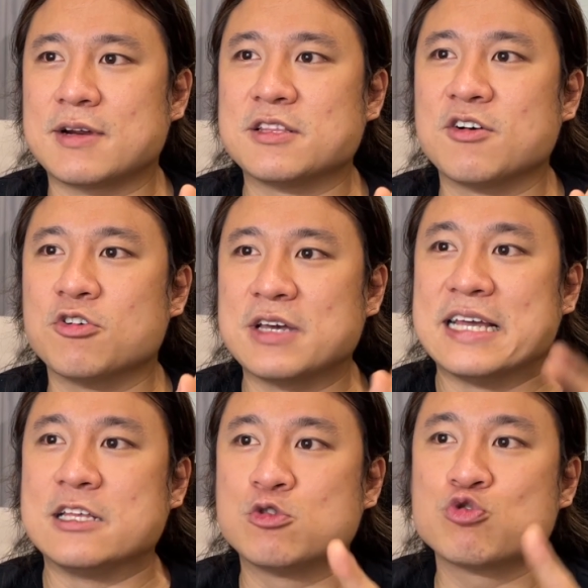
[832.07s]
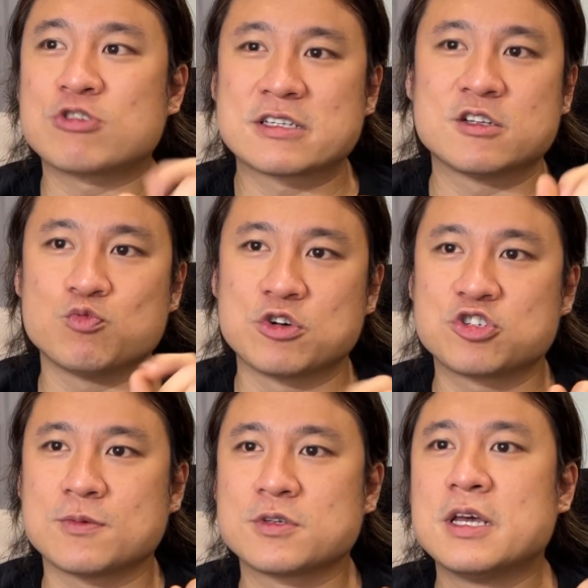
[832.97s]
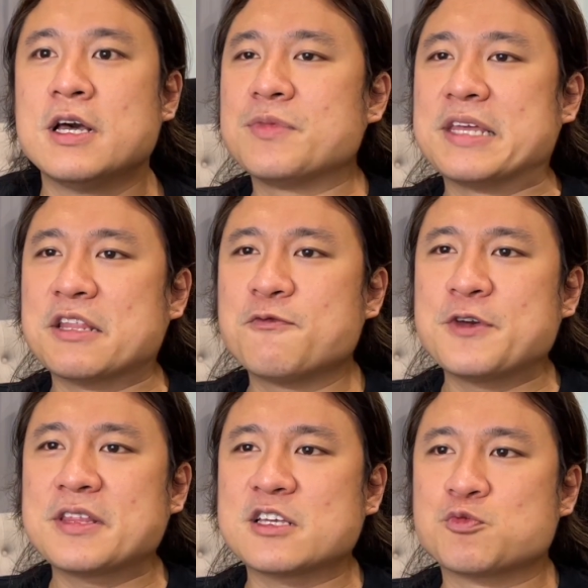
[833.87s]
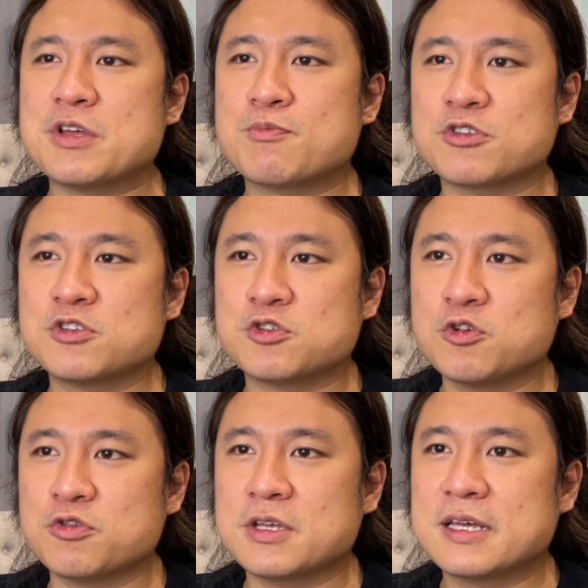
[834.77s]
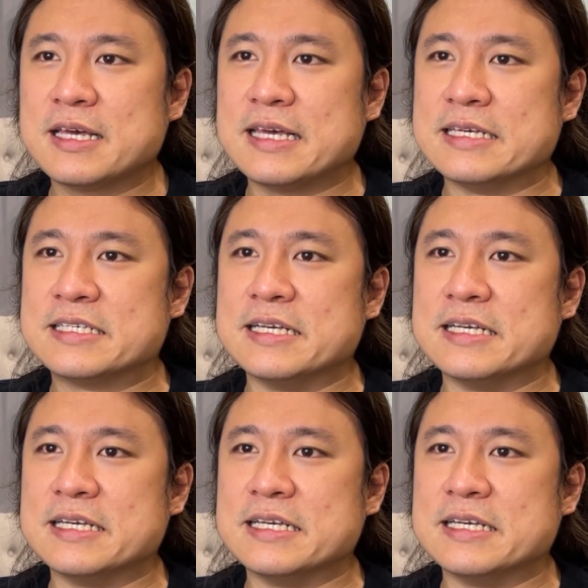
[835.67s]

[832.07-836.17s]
right? Or the 82 trusted workshops. The other thing that's very important to note is